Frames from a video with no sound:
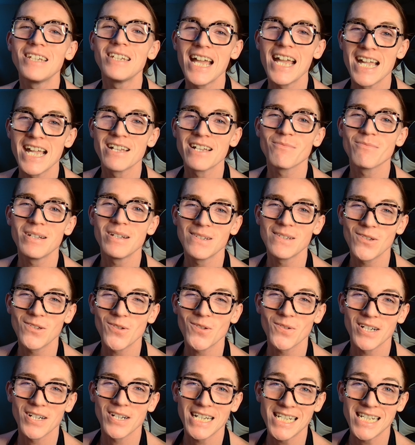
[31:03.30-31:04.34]
dang
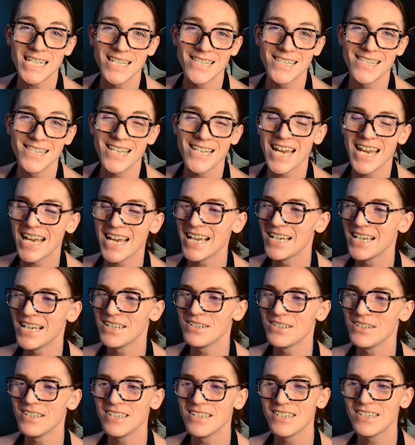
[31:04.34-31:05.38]
mysteries,
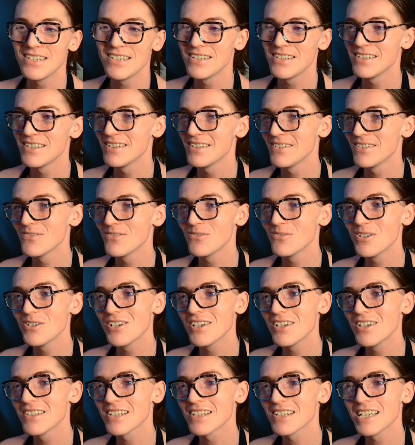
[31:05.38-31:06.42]
and we're
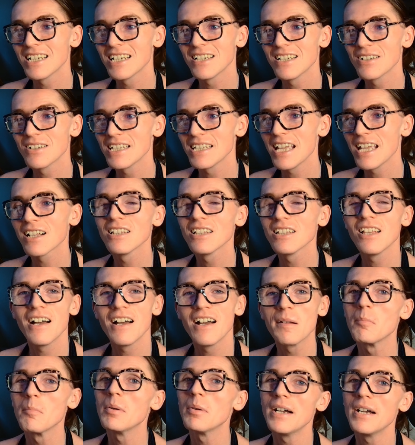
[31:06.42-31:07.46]
just gonna kick a
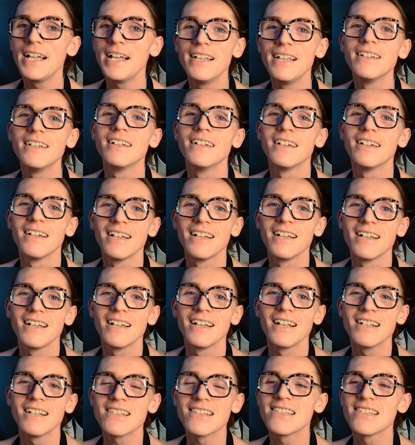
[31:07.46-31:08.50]
lot of butt
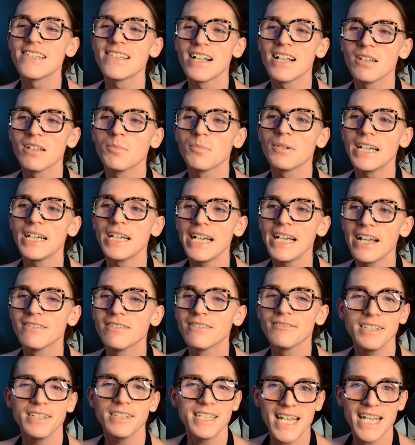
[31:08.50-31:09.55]
and celebrate
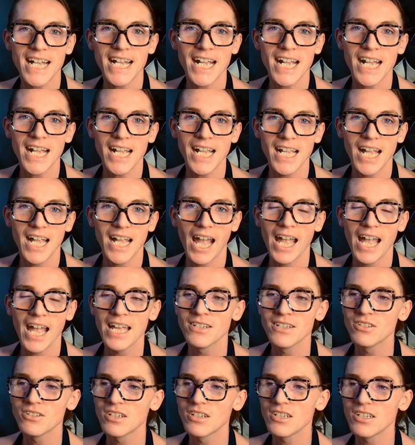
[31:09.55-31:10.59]
every day
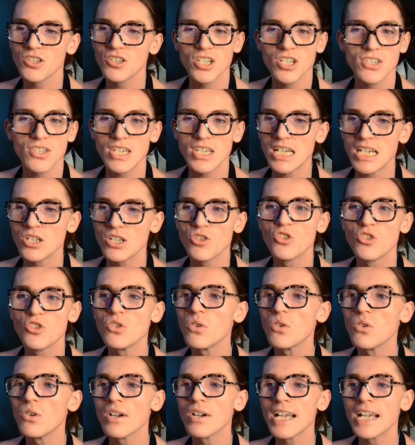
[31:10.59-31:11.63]
and just
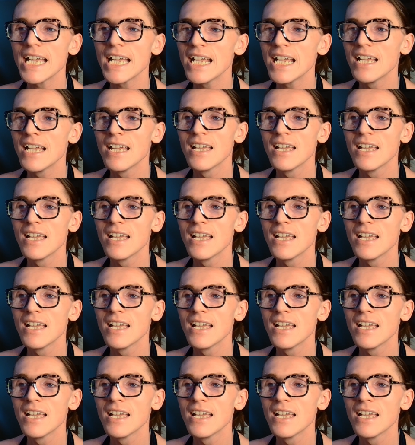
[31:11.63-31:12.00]
enjoy